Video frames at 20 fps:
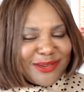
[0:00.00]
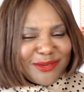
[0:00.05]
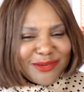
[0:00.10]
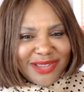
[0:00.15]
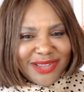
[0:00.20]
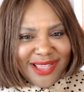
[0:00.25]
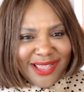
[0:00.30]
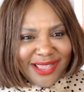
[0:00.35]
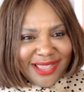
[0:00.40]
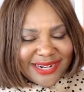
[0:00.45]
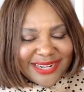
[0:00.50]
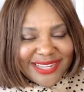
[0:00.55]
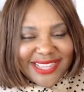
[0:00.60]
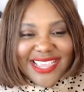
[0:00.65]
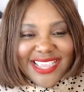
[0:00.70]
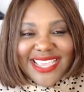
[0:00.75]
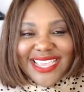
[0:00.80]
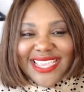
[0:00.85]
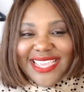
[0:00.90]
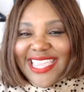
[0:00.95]
Oh
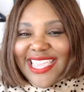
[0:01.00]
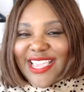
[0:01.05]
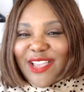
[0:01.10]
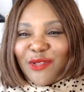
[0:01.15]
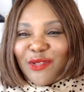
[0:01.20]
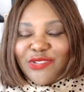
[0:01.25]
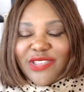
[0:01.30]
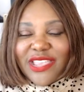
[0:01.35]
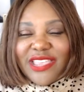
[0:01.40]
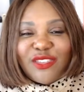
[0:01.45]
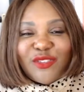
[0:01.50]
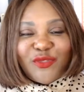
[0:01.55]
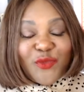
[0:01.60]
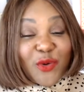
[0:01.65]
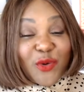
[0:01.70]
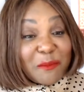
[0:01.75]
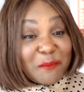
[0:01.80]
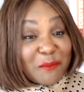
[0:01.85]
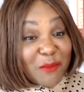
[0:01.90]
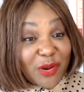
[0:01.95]
God. He goes, it's
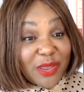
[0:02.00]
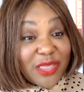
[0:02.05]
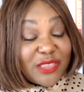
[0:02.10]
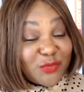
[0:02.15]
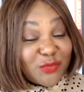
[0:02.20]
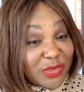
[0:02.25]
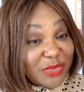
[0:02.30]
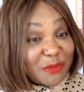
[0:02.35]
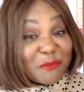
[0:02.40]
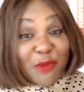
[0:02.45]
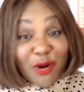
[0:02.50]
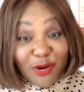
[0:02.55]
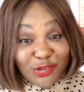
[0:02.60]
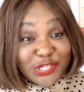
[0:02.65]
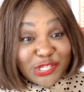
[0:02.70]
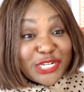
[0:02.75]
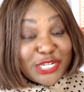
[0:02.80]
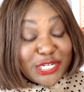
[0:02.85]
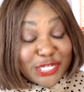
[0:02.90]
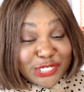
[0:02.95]
with
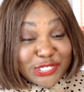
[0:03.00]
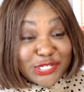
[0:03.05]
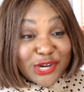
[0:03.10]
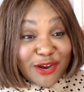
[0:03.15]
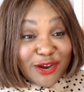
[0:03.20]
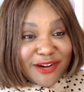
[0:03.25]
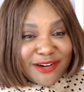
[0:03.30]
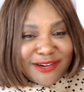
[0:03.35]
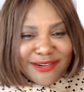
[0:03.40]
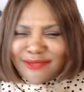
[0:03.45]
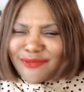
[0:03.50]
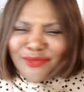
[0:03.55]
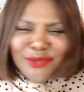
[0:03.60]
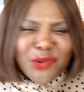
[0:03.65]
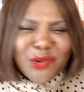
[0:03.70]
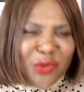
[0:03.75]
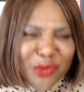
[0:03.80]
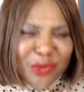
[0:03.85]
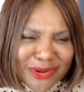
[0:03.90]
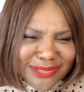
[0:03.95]
Martin Guitar. And of
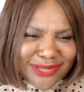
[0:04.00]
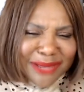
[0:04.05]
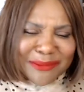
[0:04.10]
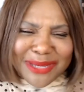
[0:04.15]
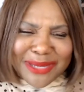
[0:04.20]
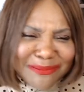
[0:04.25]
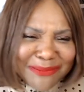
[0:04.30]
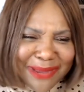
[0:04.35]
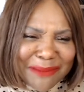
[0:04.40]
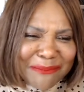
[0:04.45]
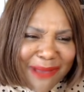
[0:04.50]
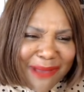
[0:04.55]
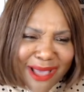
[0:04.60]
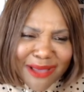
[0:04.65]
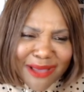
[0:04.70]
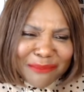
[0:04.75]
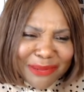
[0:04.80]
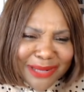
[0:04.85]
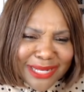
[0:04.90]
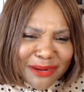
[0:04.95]
course, I mean, my
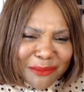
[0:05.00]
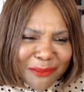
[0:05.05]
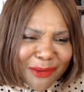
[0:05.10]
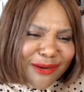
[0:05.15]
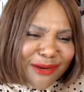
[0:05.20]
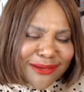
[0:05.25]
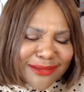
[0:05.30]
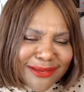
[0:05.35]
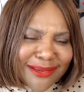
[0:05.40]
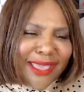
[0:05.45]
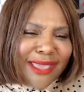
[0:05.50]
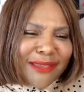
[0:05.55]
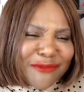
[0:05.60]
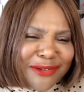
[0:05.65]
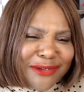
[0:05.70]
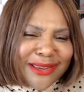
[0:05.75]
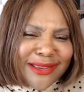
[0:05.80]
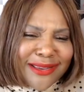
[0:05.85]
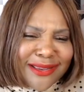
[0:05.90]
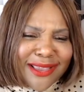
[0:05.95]
mom plays
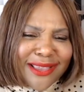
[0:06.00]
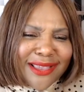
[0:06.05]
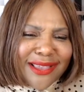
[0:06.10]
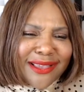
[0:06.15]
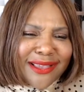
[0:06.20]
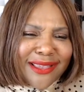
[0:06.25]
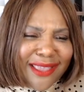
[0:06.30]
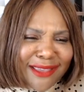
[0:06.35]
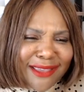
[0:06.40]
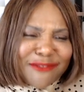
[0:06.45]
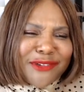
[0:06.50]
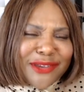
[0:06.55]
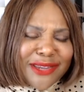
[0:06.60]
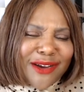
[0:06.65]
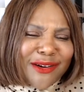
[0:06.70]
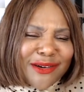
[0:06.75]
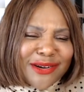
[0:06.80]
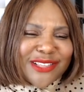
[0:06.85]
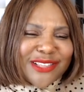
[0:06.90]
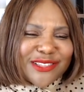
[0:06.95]

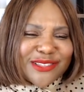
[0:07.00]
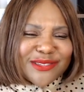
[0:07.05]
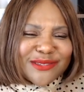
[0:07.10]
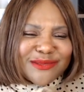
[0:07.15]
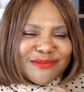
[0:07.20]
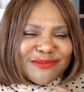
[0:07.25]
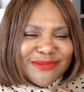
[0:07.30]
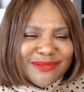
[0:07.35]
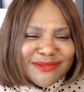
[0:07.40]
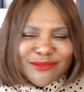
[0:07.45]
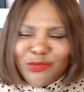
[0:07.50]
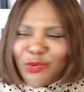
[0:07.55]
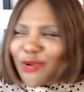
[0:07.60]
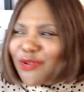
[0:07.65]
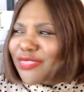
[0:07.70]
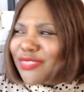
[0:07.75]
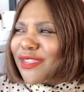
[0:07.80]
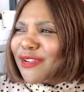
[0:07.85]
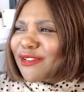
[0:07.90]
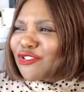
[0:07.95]
every artist,
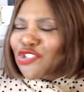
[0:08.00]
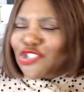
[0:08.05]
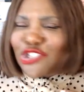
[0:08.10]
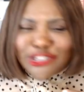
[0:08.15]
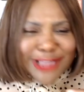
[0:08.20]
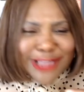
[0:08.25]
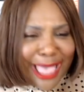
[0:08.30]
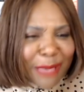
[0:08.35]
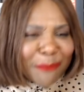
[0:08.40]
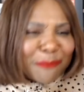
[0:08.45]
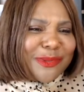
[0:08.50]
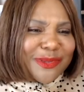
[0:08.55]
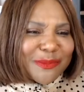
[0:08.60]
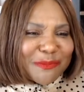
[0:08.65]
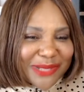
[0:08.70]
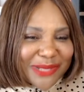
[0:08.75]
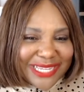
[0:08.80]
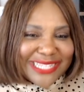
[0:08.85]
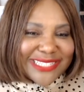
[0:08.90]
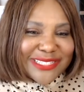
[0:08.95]
their chops
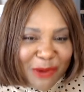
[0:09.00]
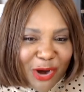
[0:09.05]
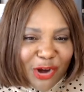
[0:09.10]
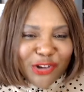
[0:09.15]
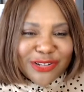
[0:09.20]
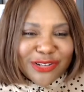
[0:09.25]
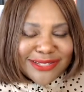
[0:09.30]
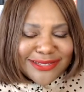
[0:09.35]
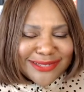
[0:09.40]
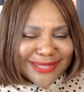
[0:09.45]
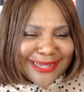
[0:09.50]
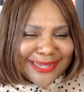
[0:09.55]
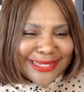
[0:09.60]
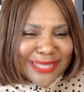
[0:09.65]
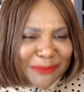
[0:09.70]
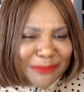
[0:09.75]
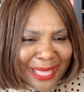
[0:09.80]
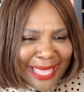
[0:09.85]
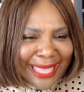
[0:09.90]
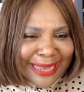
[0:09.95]
plays a Martin,
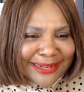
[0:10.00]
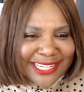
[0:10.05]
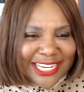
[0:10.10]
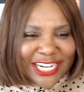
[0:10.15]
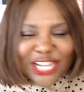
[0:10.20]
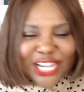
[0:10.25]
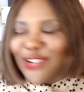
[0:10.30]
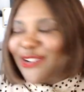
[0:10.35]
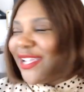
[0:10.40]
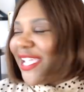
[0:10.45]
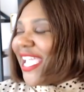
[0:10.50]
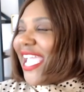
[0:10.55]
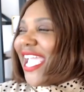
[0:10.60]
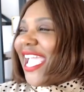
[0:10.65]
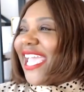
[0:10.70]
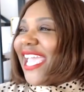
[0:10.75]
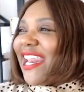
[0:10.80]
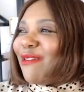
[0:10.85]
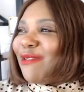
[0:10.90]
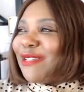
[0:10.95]
like, come on, you know?
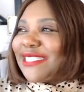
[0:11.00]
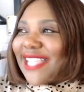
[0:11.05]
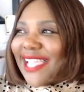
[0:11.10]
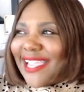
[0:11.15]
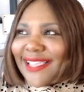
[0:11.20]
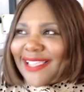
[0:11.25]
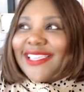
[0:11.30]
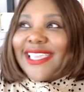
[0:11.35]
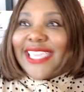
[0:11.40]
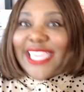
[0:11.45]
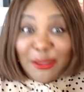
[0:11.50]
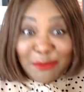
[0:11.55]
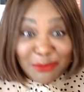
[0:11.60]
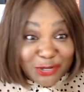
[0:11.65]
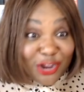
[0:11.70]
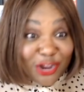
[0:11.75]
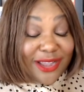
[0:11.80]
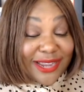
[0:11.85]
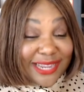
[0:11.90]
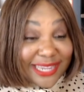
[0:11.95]
And I was like,
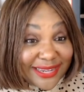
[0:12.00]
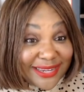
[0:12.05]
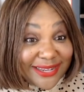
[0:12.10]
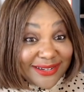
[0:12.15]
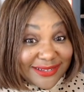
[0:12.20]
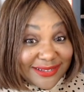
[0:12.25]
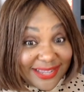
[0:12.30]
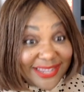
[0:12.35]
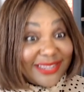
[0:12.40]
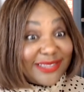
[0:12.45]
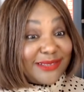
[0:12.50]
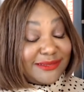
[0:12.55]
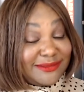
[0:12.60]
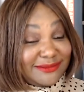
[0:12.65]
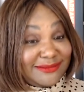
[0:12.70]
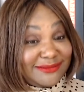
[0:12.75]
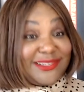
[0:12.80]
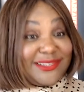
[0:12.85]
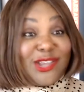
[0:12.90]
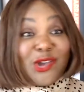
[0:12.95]
keep talking. Like,
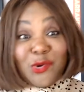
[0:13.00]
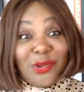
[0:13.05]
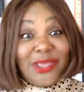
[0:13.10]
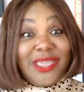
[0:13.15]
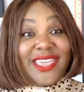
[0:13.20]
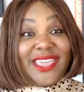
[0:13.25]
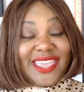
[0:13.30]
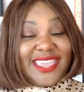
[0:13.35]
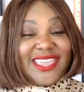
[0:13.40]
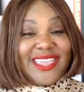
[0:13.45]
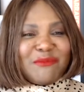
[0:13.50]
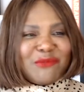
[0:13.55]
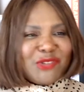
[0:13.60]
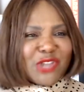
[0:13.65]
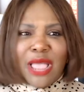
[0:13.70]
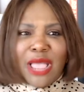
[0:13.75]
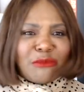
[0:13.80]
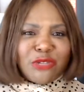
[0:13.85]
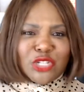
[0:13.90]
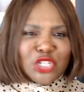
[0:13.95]
okay.
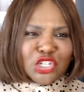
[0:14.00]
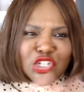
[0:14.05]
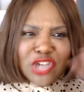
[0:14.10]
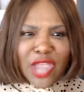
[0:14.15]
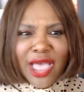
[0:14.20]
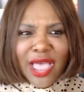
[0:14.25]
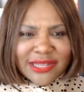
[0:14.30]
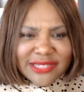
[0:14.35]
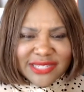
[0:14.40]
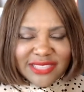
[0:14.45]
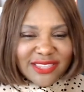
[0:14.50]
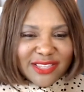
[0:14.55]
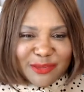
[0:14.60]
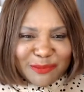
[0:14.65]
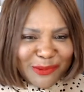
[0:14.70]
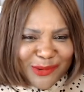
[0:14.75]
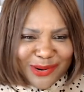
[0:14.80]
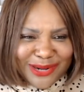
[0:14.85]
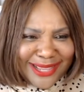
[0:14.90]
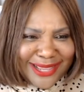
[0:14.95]
I'm shocked at
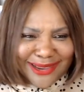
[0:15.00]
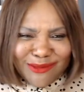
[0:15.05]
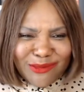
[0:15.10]
this point.